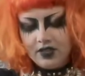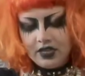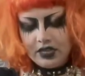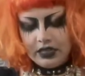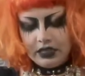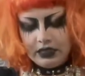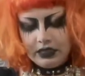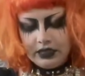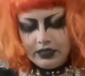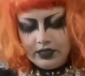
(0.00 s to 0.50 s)

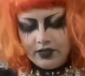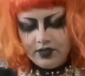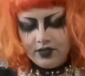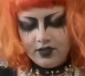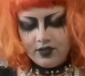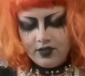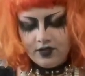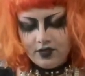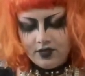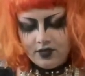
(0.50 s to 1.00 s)

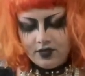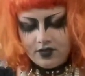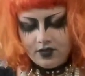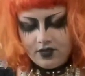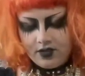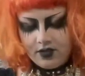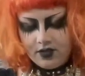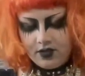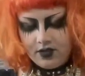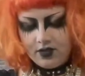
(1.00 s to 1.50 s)

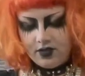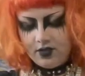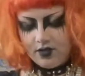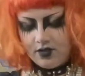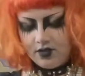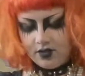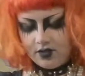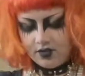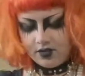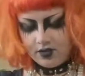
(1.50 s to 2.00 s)

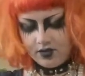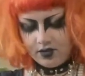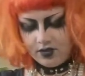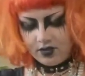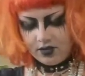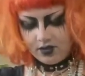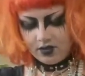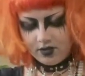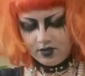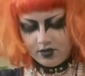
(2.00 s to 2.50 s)

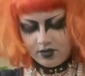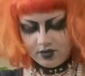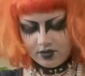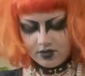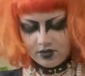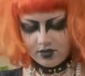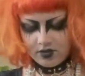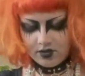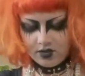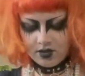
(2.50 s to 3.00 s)

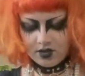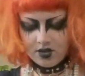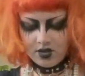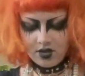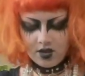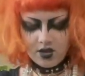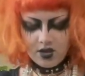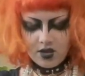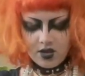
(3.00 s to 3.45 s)
Nothing is said.